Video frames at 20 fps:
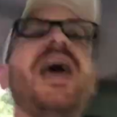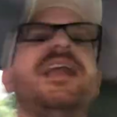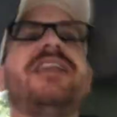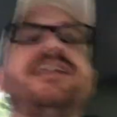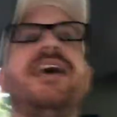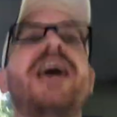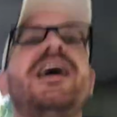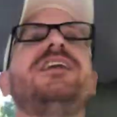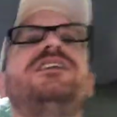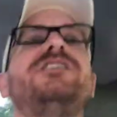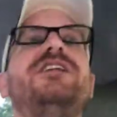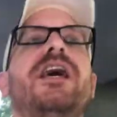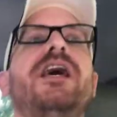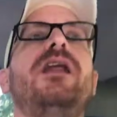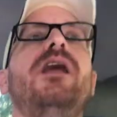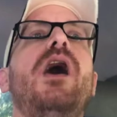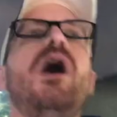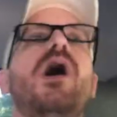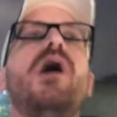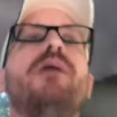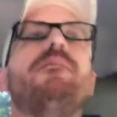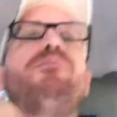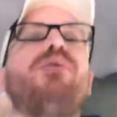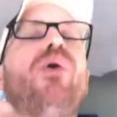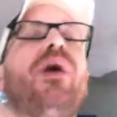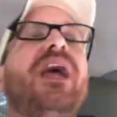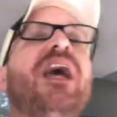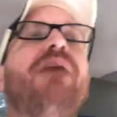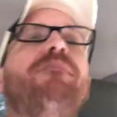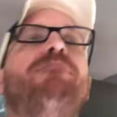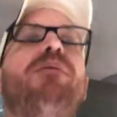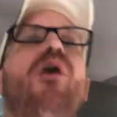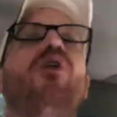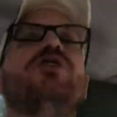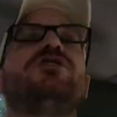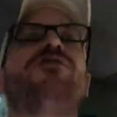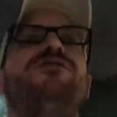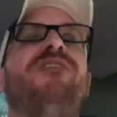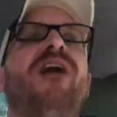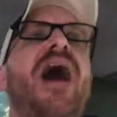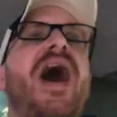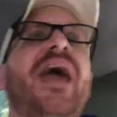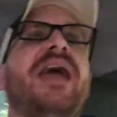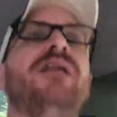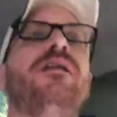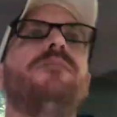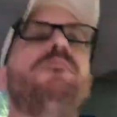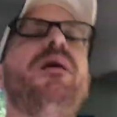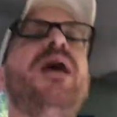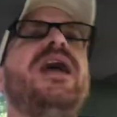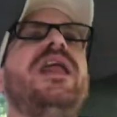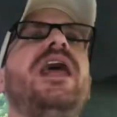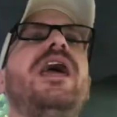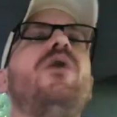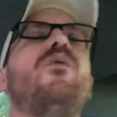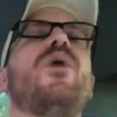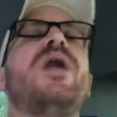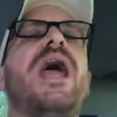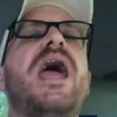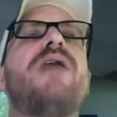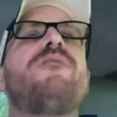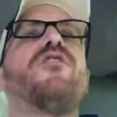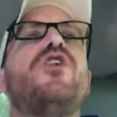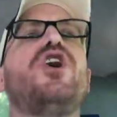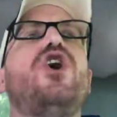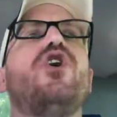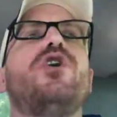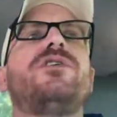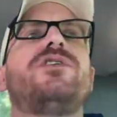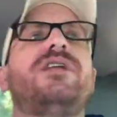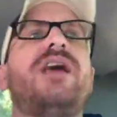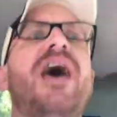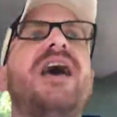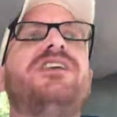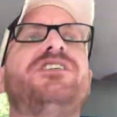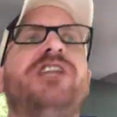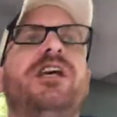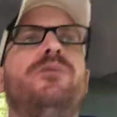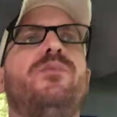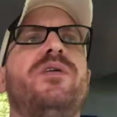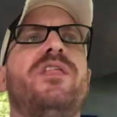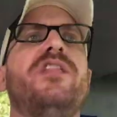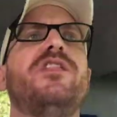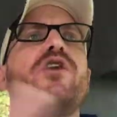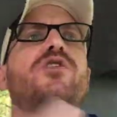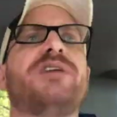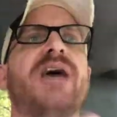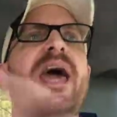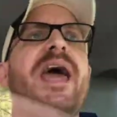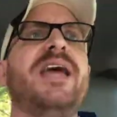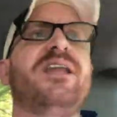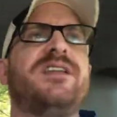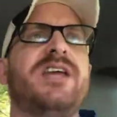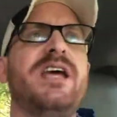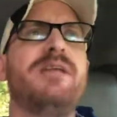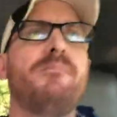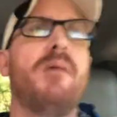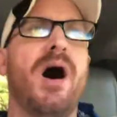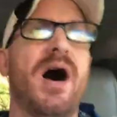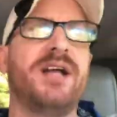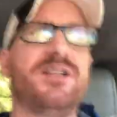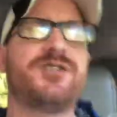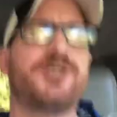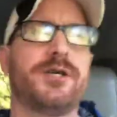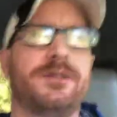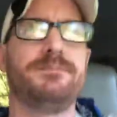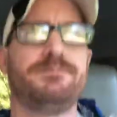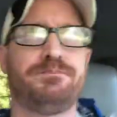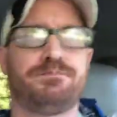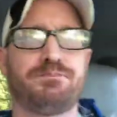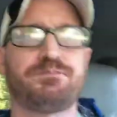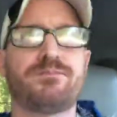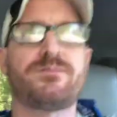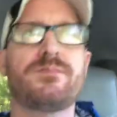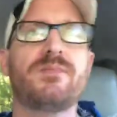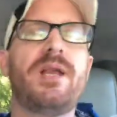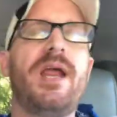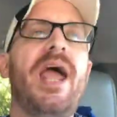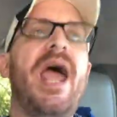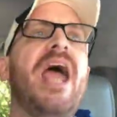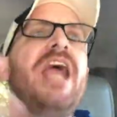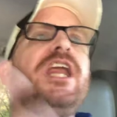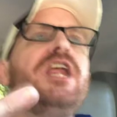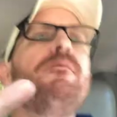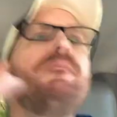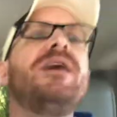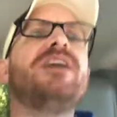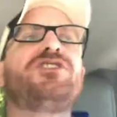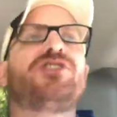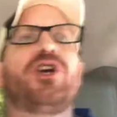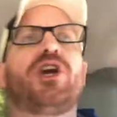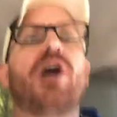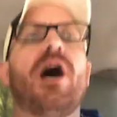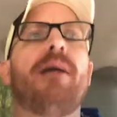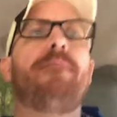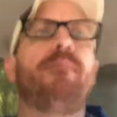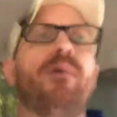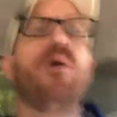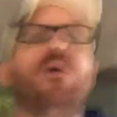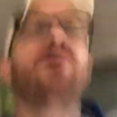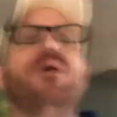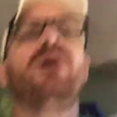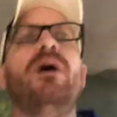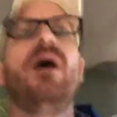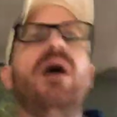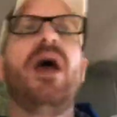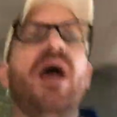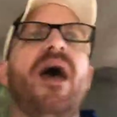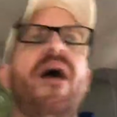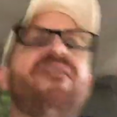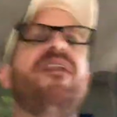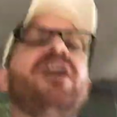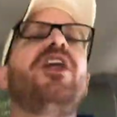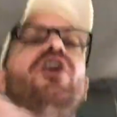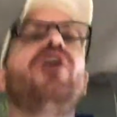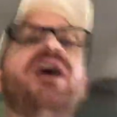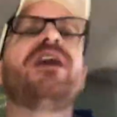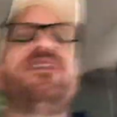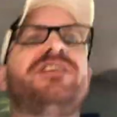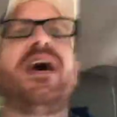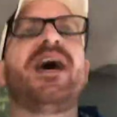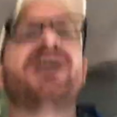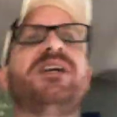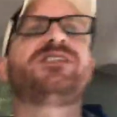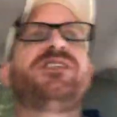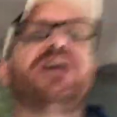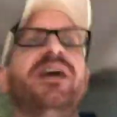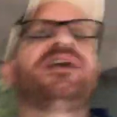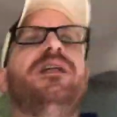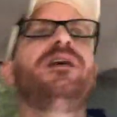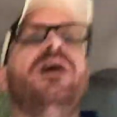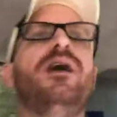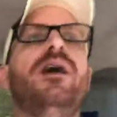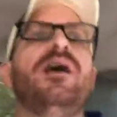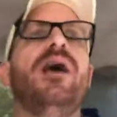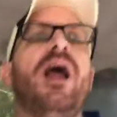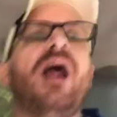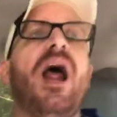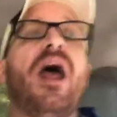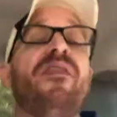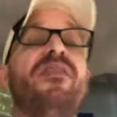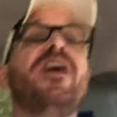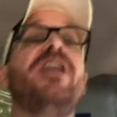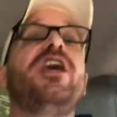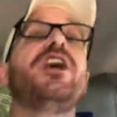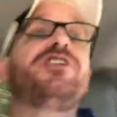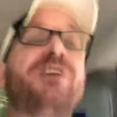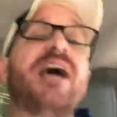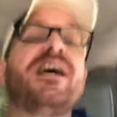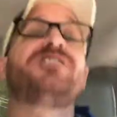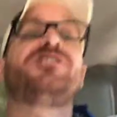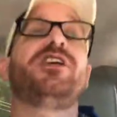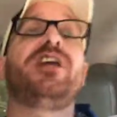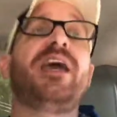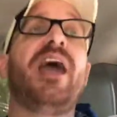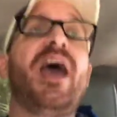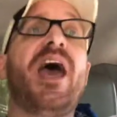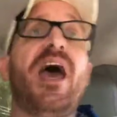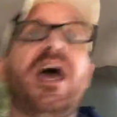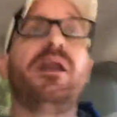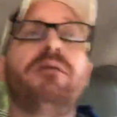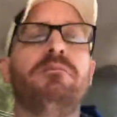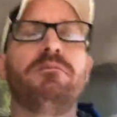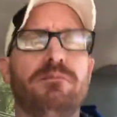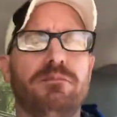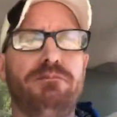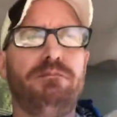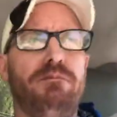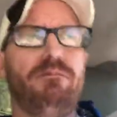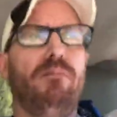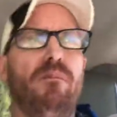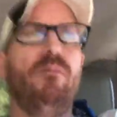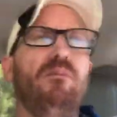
And they get tested pre and post fight, meaning whenever you're tested within those 18 months and you missed a couple, and then you get tested, and then you test again,